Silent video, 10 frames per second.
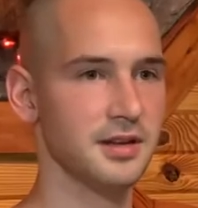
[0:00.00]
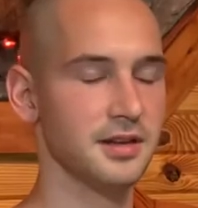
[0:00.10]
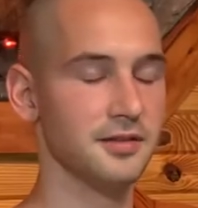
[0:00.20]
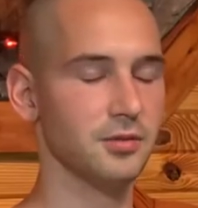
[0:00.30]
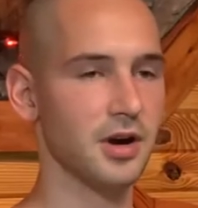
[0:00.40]

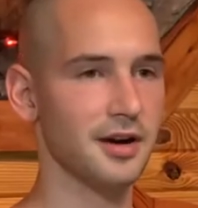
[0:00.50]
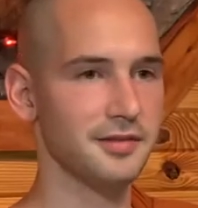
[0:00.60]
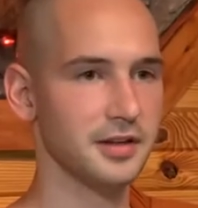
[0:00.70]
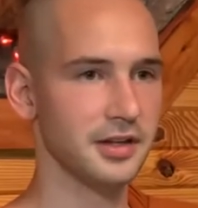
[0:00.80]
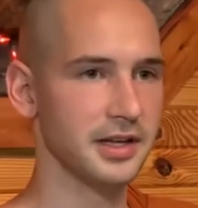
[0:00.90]
raw
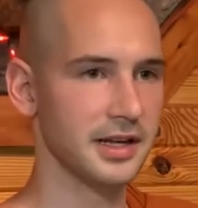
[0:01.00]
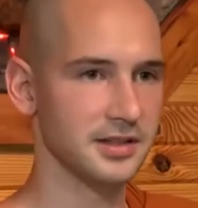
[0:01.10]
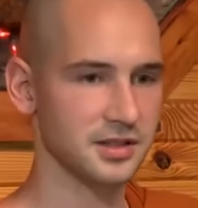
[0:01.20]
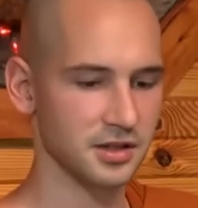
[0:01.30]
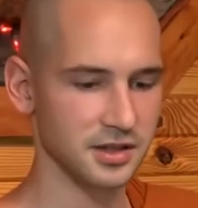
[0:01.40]
feeling
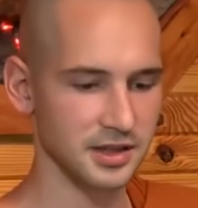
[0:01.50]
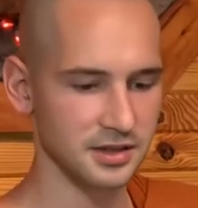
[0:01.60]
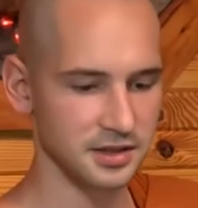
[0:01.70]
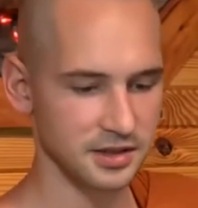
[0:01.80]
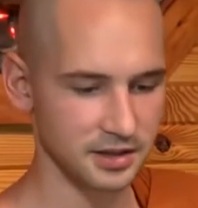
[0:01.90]
has turned
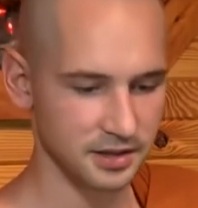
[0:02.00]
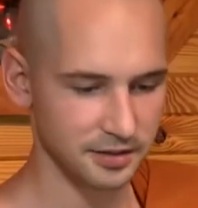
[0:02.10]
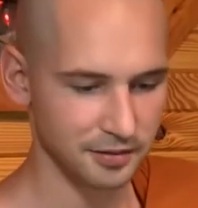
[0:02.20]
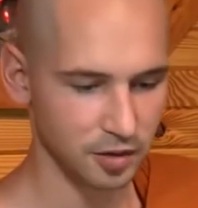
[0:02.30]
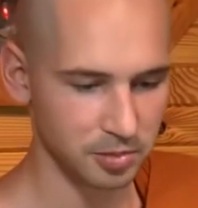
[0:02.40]
into
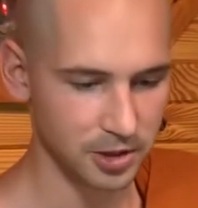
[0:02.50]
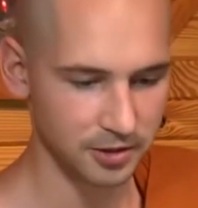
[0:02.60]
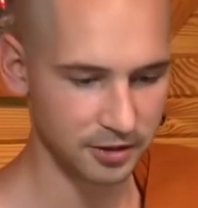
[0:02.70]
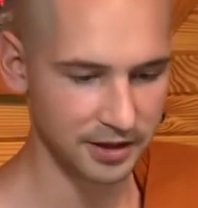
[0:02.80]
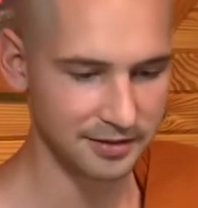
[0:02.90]

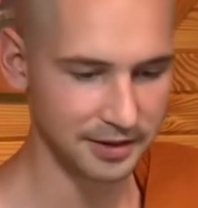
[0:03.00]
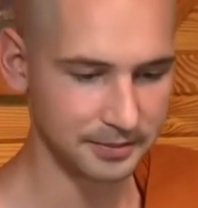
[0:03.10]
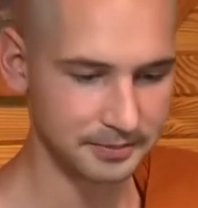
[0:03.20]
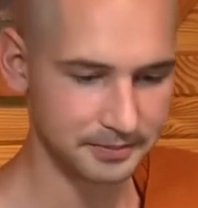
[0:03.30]
full-blown craving.